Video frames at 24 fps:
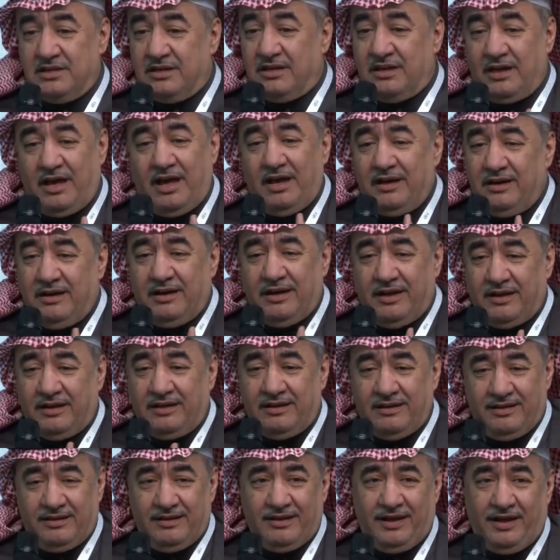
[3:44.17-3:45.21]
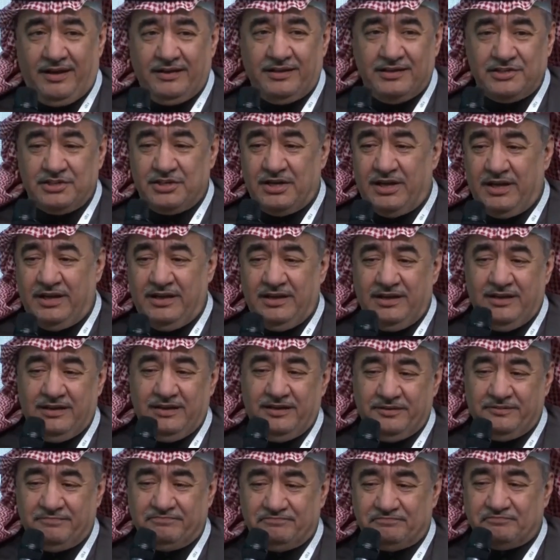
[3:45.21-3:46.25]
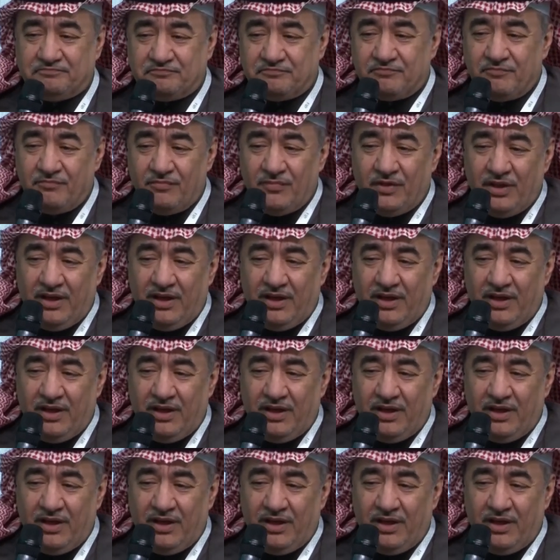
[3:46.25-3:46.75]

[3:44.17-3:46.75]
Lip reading: answer. If you don't answer,